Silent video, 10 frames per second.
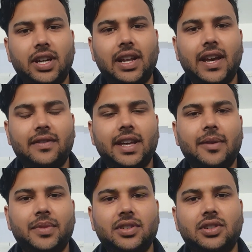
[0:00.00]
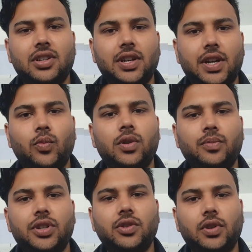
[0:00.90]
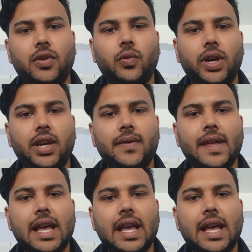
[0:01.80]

life they have been studying in one particular way,